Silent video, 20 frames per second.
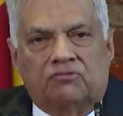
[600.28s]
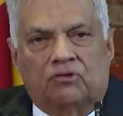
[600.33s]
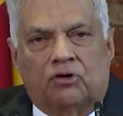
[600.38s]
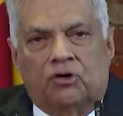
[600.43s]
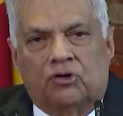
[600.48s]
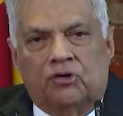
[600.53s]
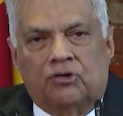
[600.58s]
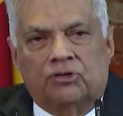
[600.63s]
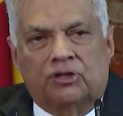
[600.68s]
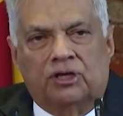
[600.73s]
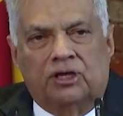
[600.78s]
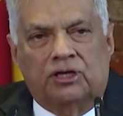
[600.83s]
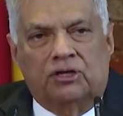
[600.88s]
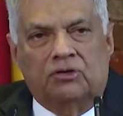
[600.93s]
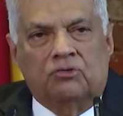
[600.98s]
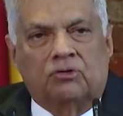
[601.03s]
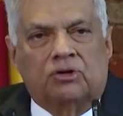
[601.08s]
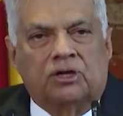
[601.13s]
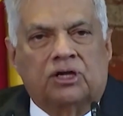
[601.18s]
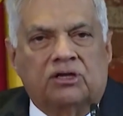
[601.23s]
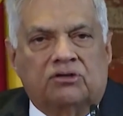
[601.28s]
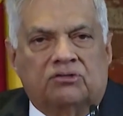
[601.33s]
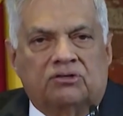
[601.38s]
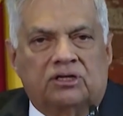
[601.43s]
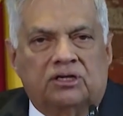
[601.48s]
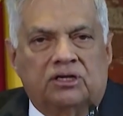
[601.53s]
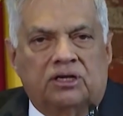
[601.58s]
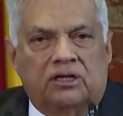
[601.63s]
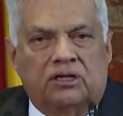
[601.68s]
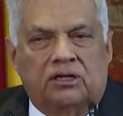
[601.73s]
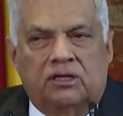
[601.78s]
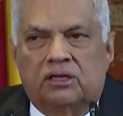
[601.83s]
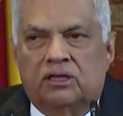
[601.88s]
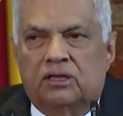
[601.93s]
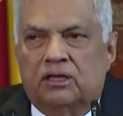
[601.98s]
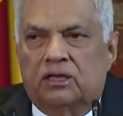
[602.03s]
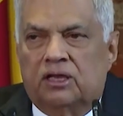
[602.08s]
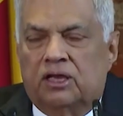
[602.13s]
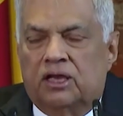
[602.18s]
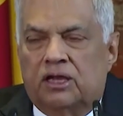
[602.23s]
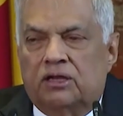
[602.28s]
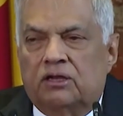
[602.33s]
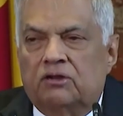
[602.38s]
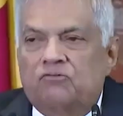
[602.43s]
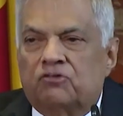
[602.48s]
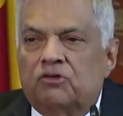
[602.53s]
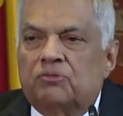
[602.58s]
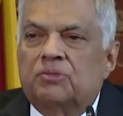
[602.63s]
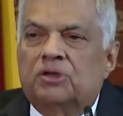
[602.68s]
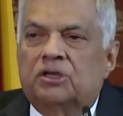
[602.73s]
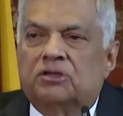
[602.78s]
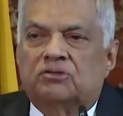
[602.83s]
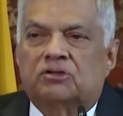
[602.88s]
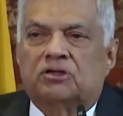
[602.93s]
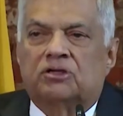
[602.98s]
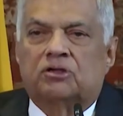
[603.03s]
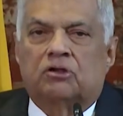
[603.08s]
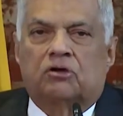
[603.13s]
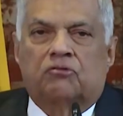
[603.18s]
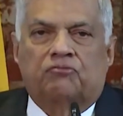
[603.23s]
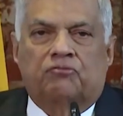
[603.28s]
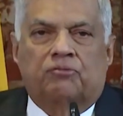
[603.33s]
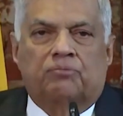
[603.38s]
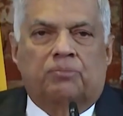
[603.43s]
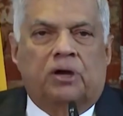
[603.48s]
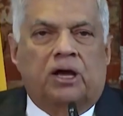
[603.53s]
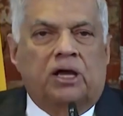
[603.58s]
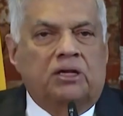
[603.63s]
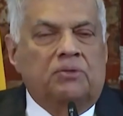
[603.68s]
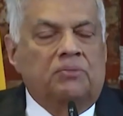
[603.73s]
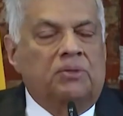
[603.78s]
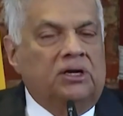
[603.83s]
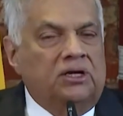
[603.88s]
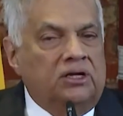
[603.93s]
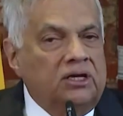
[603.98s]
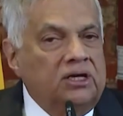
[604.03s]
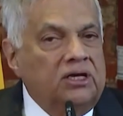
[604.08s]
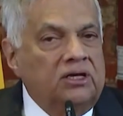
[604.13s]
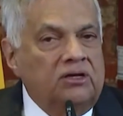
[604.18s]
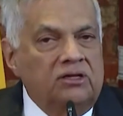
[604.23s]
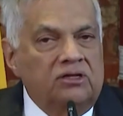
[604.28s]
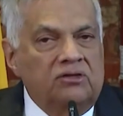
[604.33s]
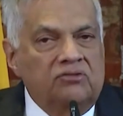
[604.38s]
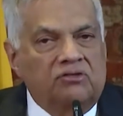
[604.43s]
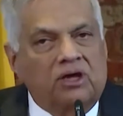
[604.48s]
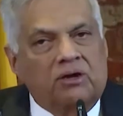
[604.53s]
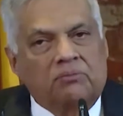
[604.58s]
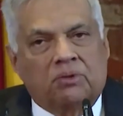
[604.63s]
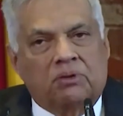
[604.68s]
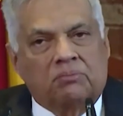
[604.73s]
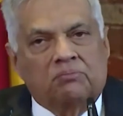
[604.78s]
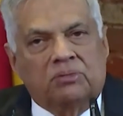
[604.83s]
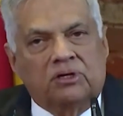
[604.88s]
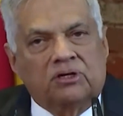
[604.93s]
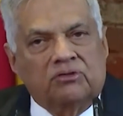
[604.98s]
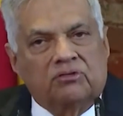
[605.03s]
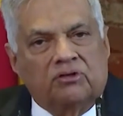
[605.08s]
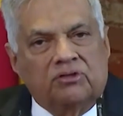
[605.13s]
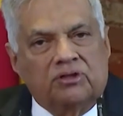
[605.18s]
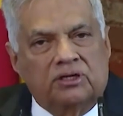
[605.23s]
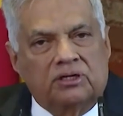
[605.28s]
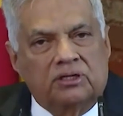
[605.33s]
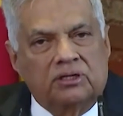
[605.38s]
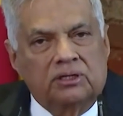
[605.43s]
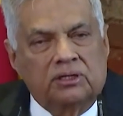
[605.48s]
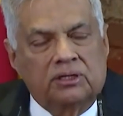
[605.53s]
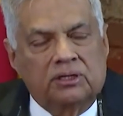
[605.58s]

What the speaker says: for the education and information of parliamentarians and members of the